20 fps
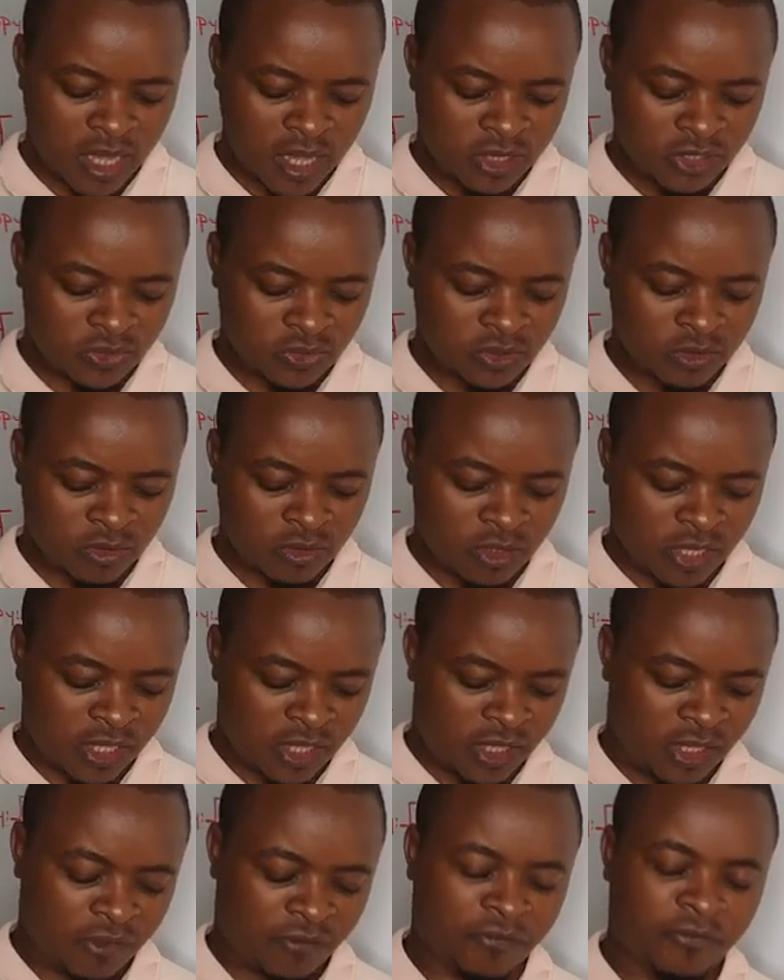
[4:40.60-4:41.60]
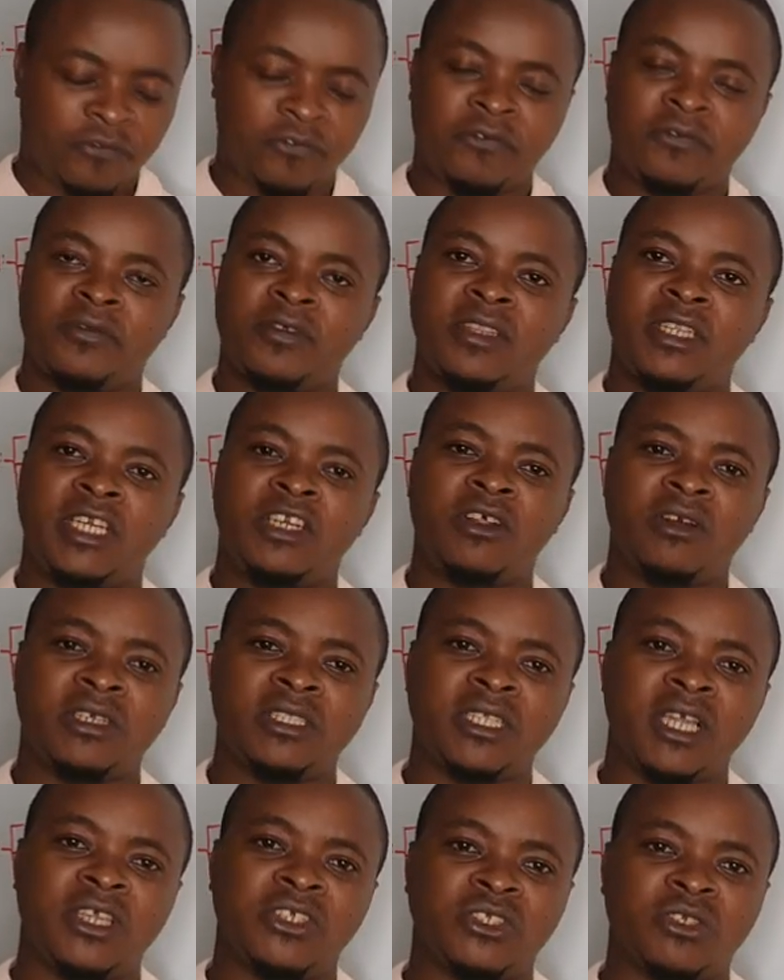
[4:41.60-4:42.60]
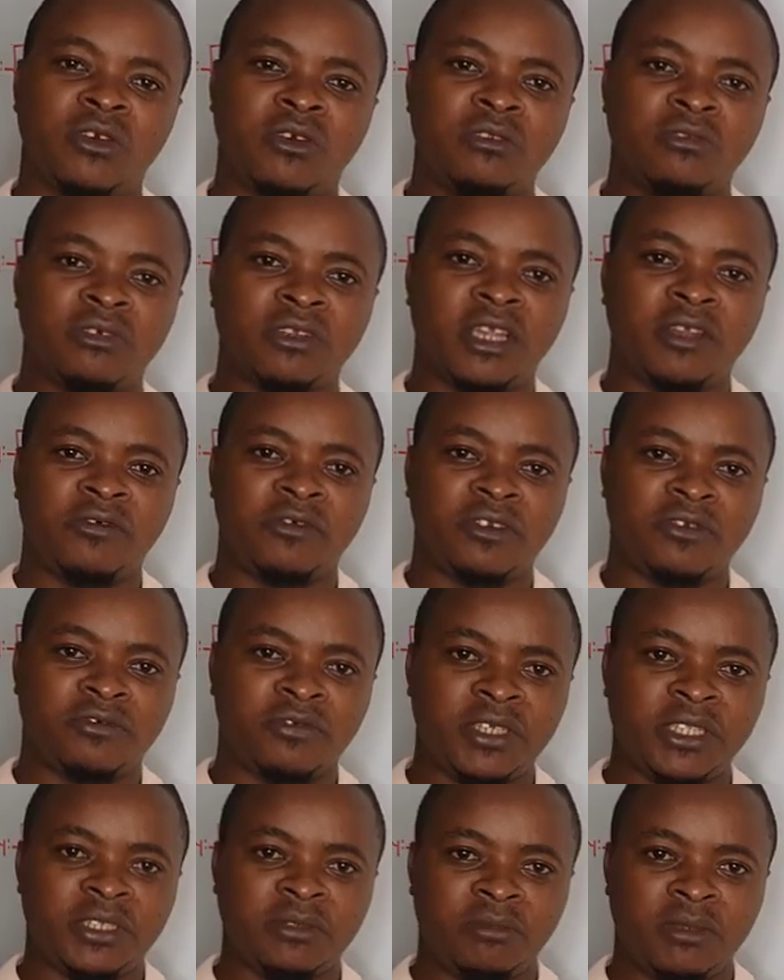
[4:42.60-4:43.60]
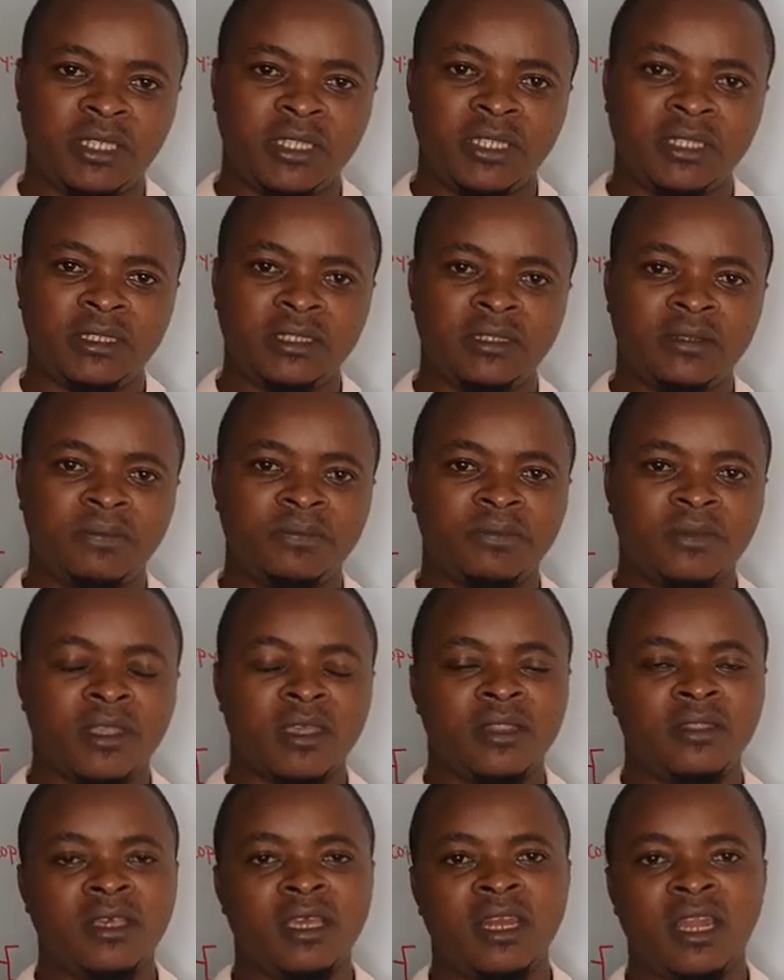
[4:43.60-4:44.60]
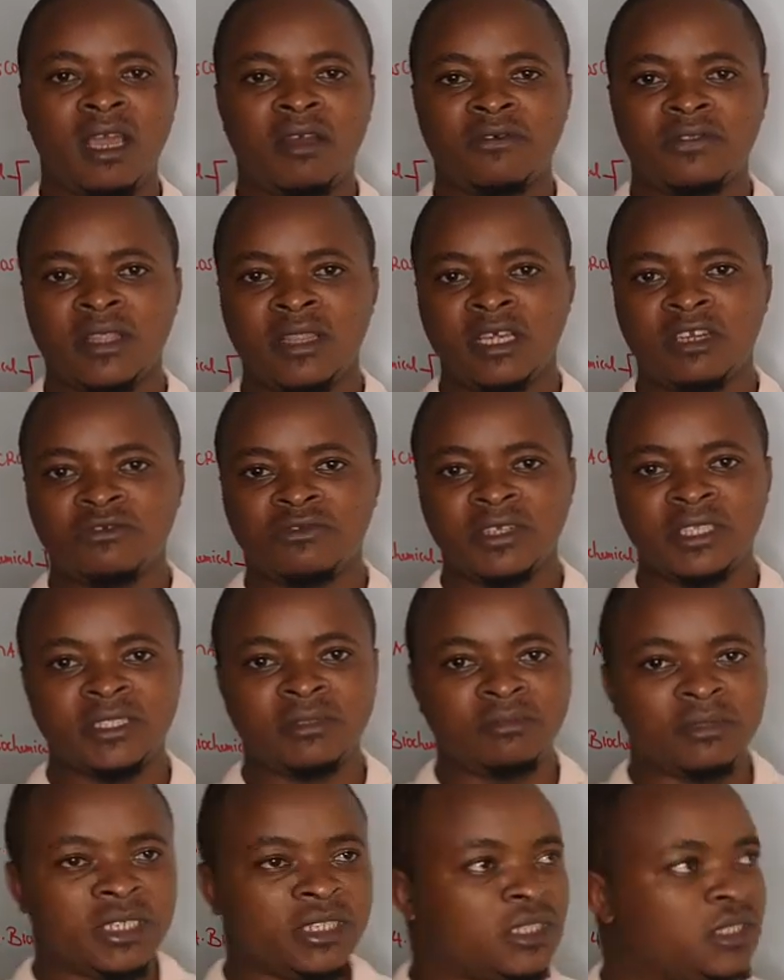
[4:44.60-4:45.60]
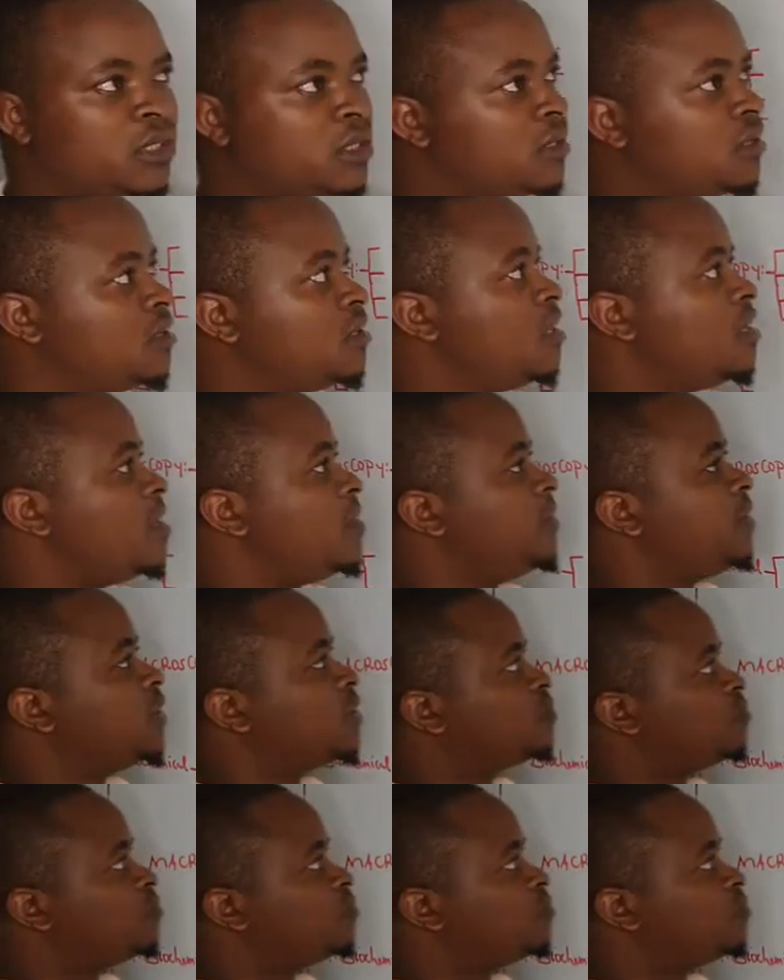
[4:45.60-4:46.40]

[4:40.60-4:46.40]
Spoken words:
So if the doctor is going to give treatment, then after the treatment, this